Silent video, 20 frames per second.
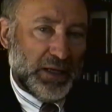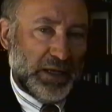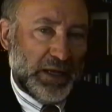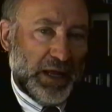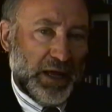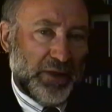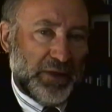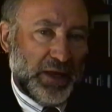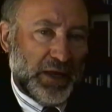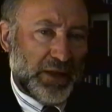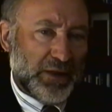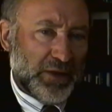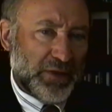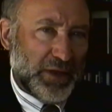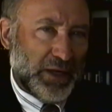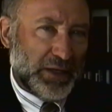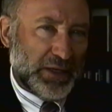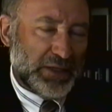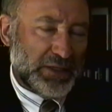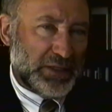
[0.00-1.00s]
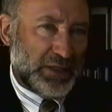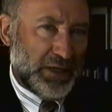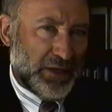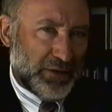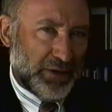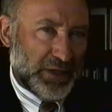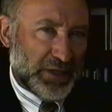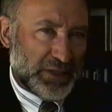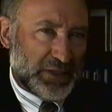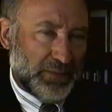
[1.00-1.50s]
Now, the other thing that's
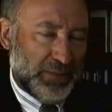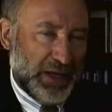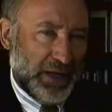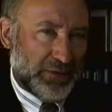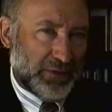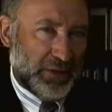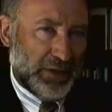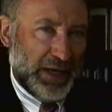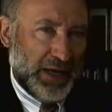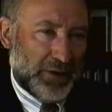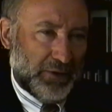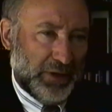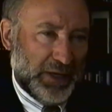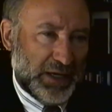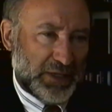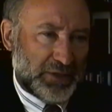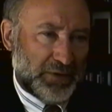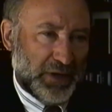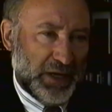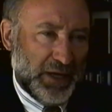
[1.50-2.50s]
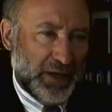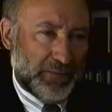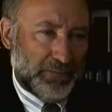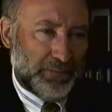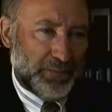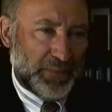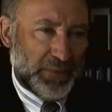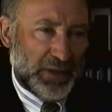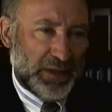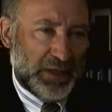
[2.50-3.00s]
curious about the lateral X-ray
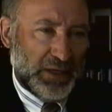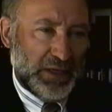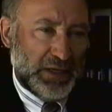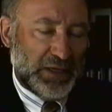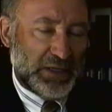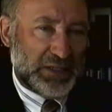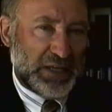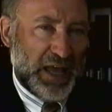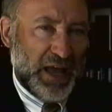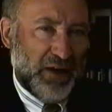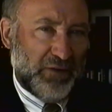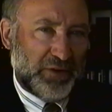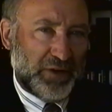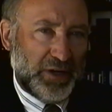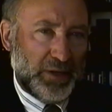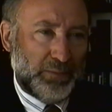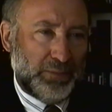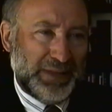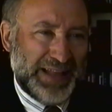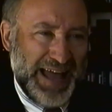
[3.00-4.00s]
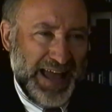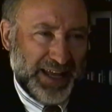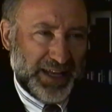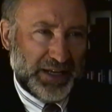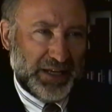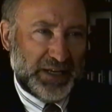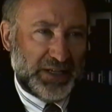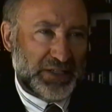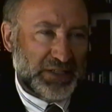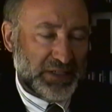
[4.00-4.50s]
is how very black
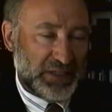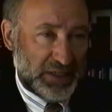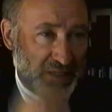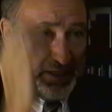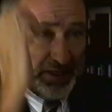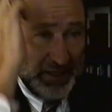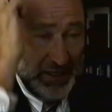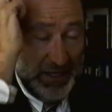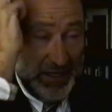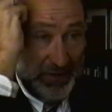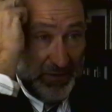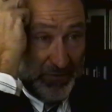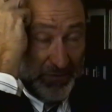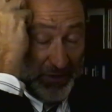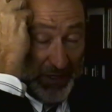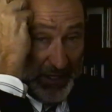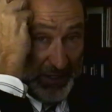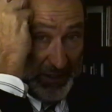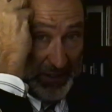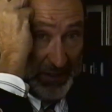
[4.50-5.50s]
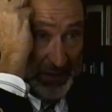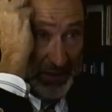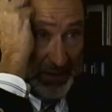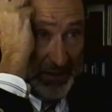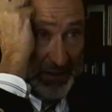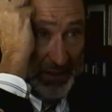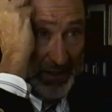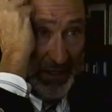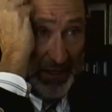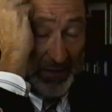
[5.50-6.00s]
it is at the front.
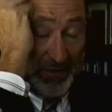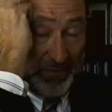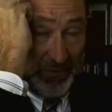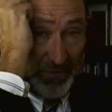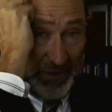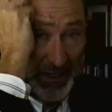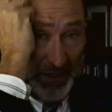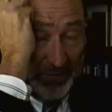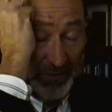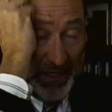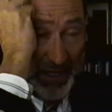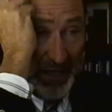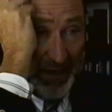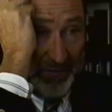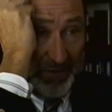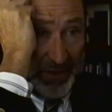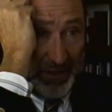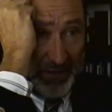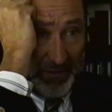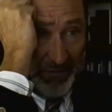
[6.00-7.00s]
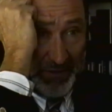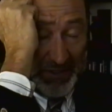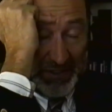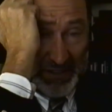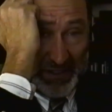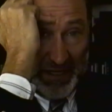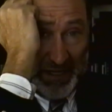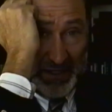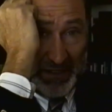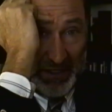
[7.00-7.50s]
At the front, we have another
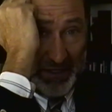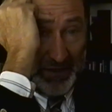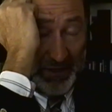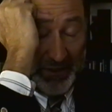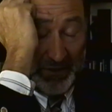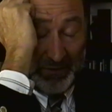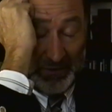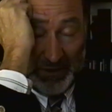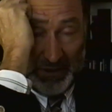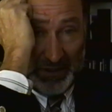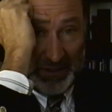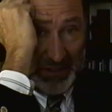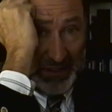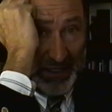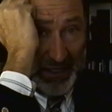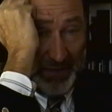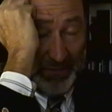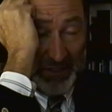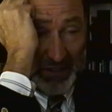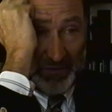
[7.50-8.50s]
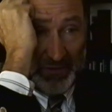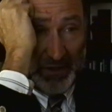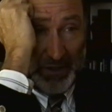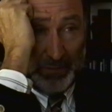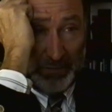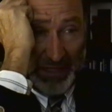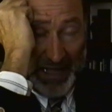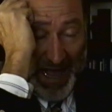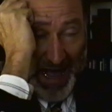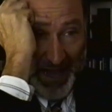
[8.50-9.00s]
fist-sized area, only this time it's
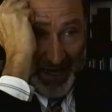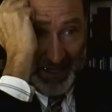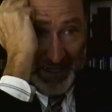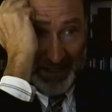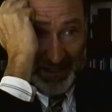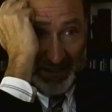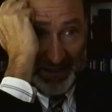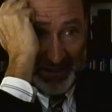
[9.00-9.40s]
very black.